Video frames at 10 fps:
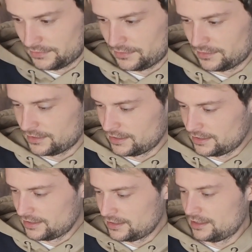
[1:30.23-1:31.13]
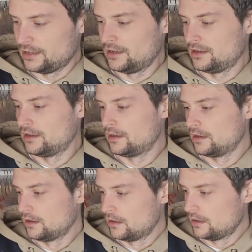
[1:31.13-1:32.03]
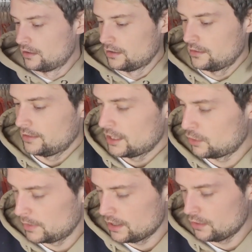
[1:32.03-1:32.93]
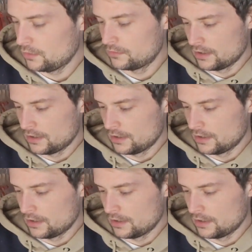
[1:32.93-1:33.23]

Da-da-da. There we go.